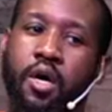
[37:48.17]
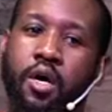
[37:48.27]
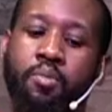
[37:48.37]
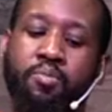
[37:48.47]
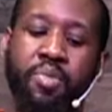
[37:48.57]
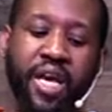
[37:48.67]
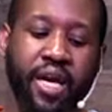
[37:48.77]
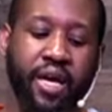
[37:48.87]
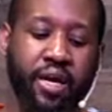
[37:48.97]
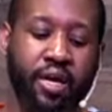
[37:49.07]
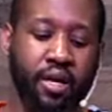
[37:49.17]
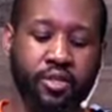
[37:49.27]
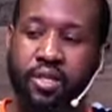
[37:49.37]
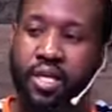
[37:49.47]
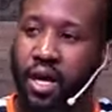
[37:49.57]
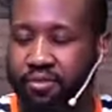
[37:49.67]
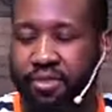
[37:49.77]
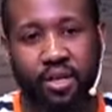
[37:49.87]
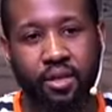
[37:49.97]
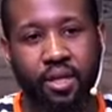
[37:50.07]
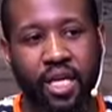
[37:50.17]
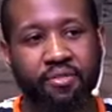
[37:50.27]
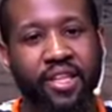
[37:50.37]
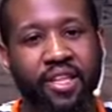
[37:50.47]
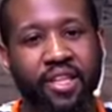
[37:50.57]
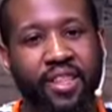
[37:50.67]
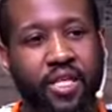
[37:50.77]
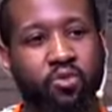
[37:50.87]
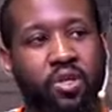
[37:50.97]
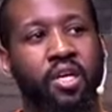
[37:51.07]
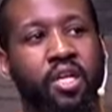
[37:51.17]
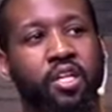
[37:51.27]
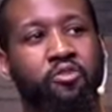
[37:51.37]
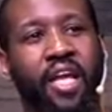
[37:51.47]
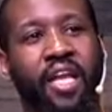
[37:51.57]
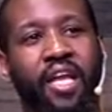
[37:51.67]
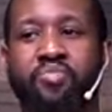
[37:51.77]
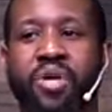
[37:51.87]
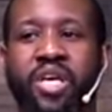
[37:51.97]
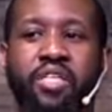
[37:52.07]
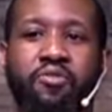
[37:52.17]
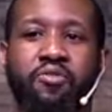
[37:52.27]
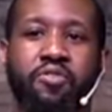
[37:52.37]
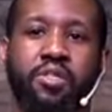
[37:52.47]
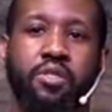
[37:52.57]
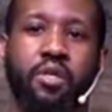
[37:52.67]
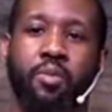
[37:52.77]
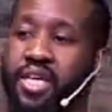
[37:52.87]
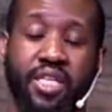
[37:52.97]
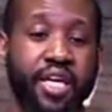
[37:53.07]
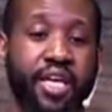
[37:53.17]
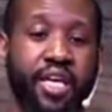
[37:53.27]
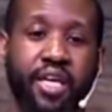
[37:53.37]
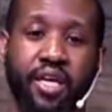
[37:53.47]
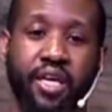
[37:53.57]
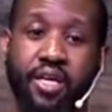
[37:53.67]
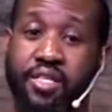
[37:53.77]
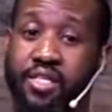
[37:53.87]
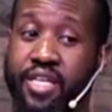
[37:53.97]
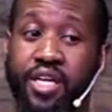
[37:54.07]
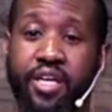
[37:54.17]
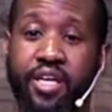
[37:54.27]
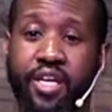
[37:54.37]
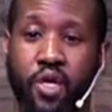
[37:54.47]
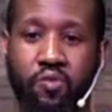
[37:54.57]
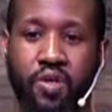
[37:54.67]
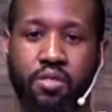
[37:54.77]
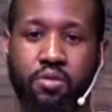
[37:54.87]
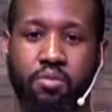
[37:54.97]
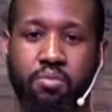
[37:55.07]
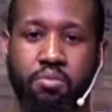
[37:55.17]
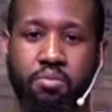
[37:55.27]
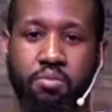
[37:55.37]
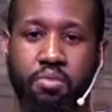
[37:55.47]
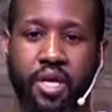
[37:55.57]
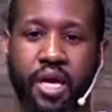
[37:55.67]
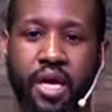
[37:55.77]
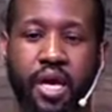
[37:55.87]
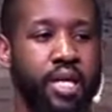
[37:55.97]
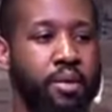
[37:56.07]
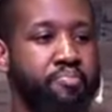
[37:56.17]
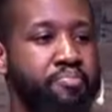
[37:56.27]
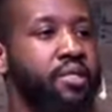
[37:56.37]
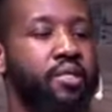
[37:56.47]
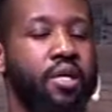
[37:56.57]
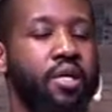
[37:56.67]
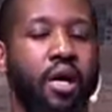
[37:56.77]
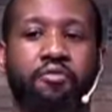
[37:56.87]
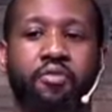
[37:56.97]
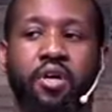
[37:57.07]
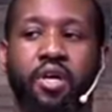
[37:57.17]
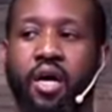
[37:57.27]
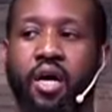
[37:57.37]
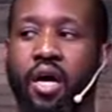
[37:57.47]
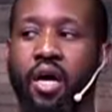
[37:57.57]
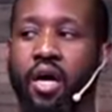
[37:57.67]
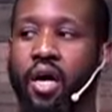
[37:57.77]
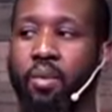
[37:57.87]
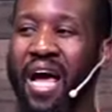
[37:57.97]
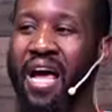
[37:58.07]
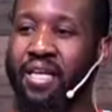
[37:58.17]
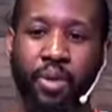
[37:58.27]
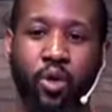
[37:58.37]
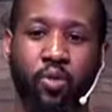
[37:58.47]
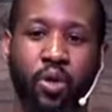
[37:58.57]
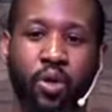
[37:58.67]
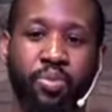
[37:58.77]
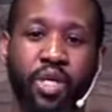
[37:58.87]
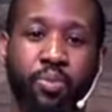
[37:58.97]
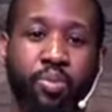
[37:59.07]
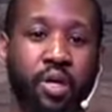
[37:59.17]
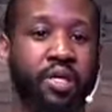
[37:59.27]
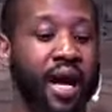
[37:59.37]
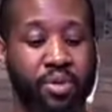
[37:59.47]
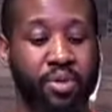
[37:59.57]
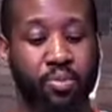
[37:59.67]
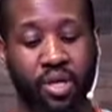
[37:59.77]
Make an altar to God, giving thanks for the fact that in the midst of a storm, he's taking care of us. In the midst of a pandemic where people are dying, people are